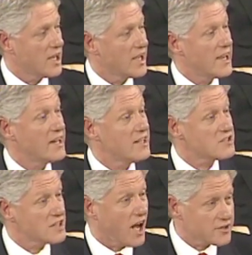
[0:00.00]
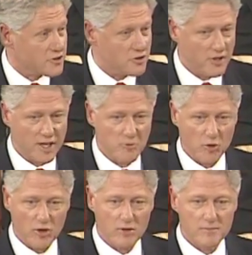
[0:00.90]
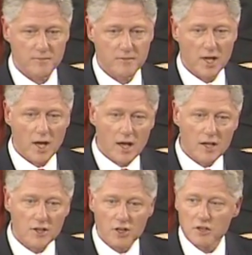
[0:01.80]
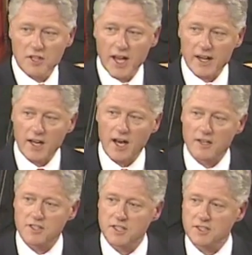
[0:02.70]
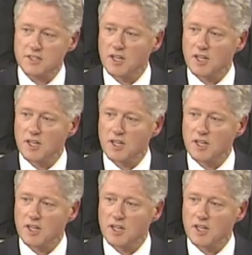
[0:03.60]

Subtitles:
it is not true anymore. New technologies